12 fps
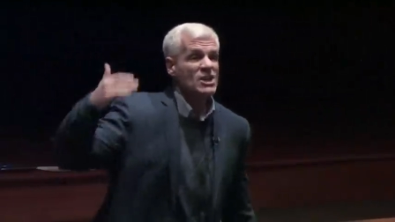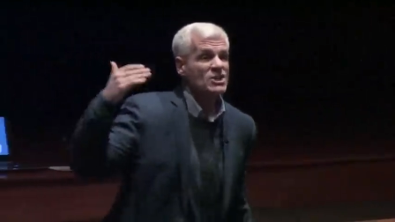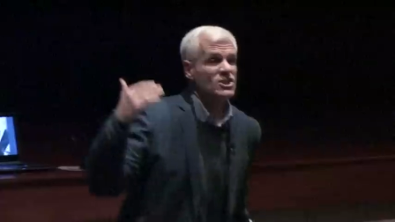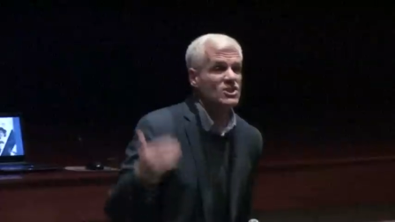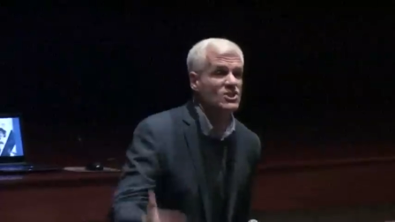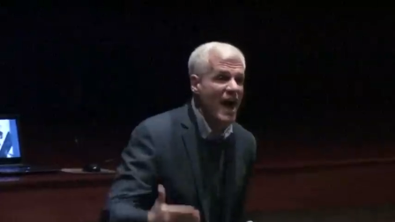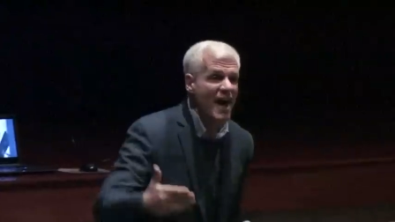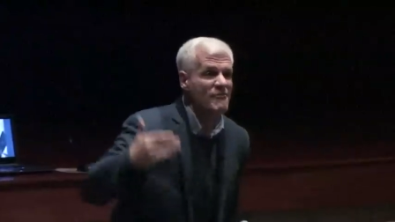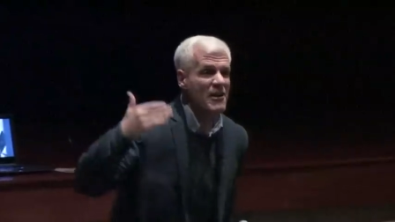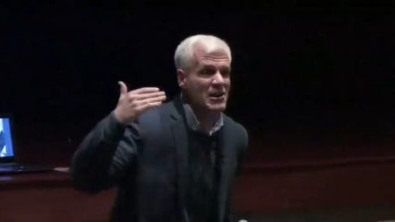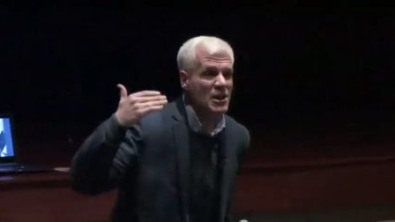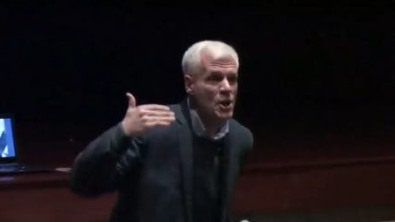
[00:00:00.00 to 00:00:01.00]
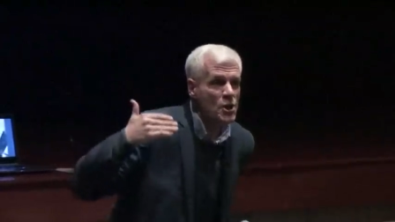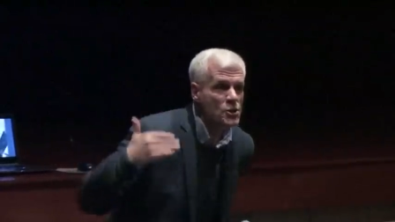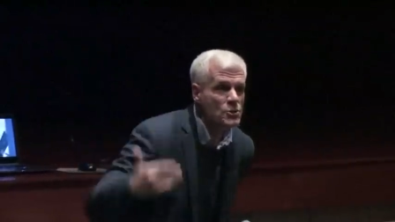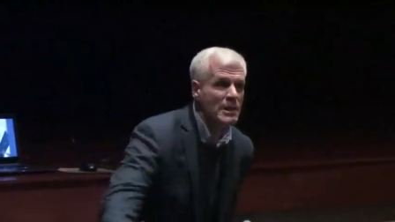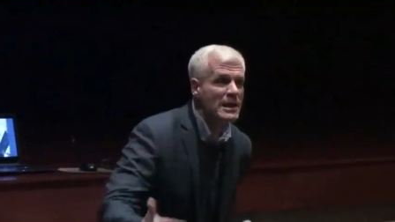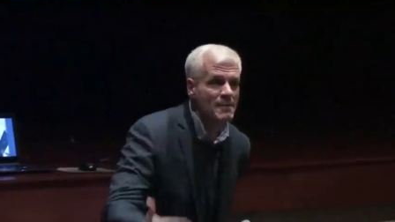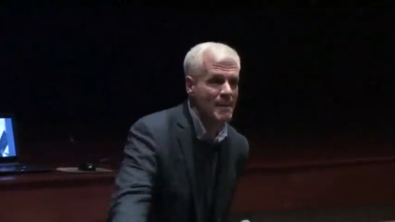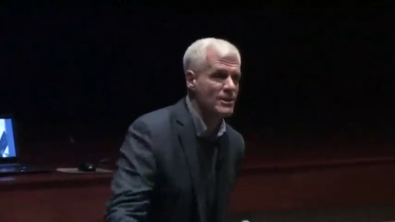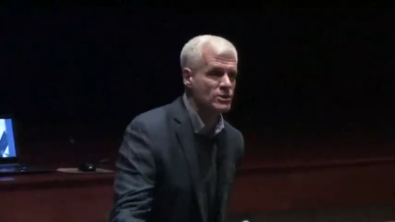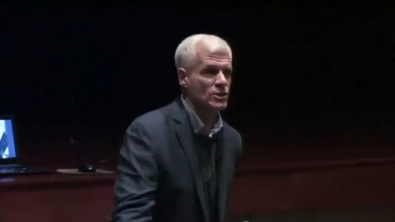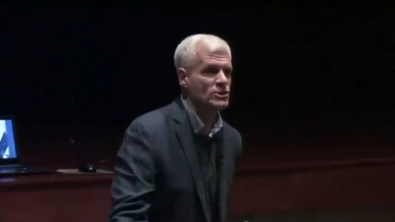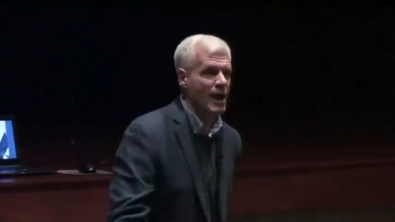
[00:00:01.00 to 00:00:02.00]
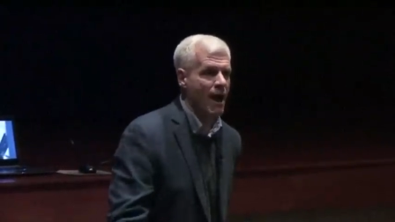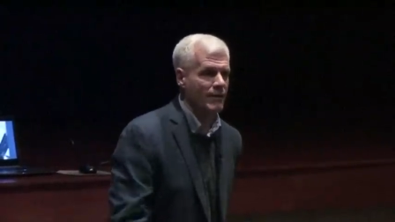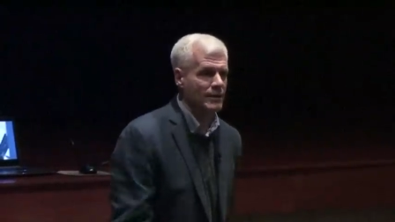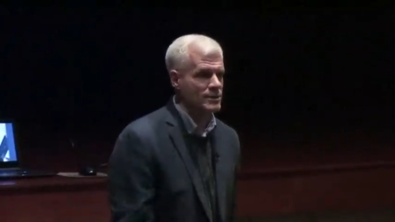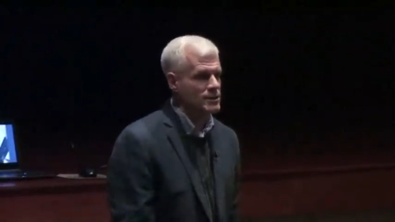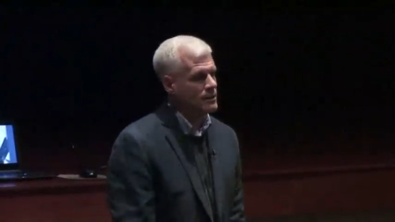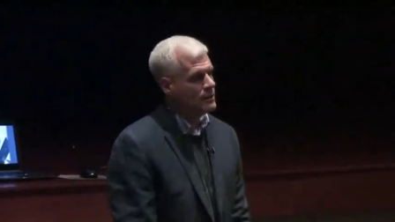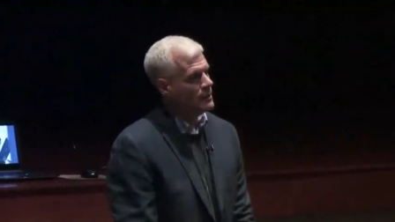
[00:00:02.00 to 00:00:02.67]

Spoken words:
7 three-dimensional solids.